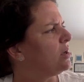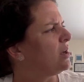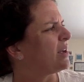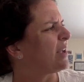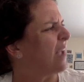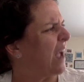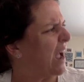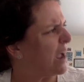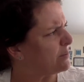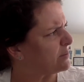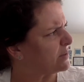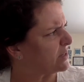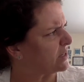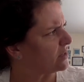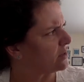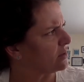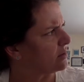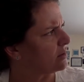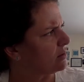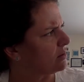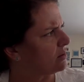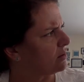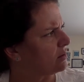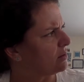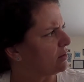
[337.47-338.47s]
Captain,
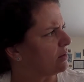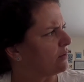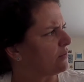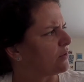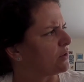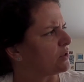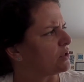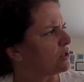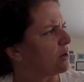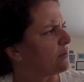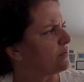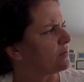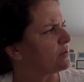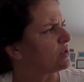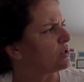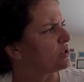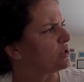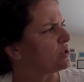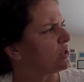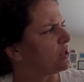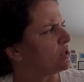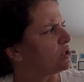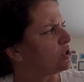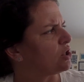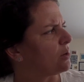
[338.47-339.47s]
the first officer
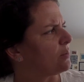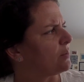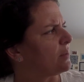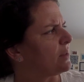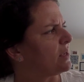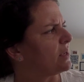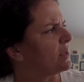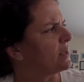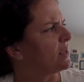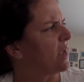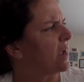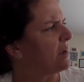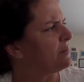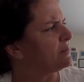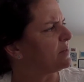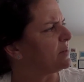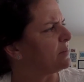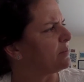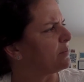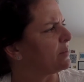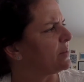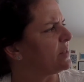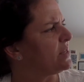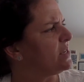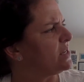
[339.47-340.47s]
said sharply. Captain,
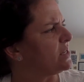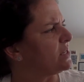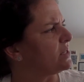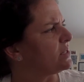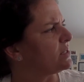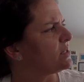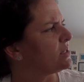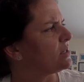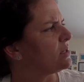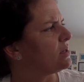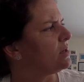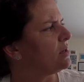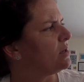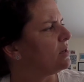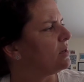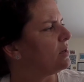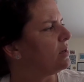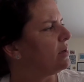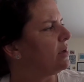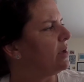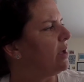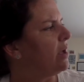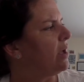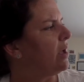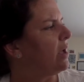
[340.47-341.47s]
please.
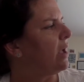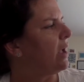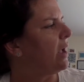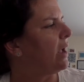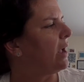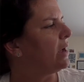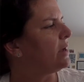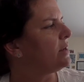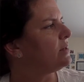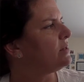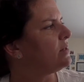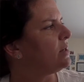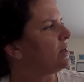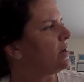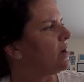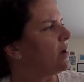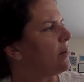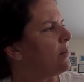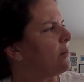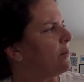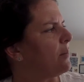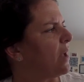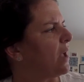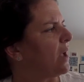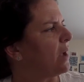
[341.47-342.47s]
And a
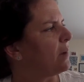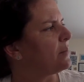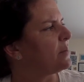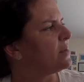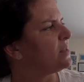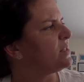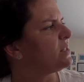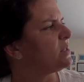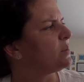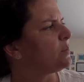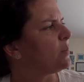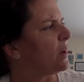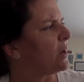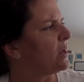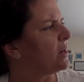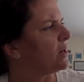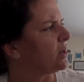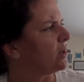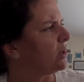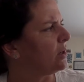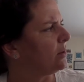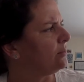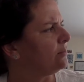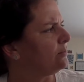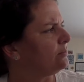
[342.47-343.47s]
mammoth
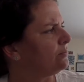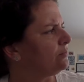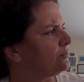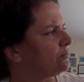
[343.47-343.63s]
spider.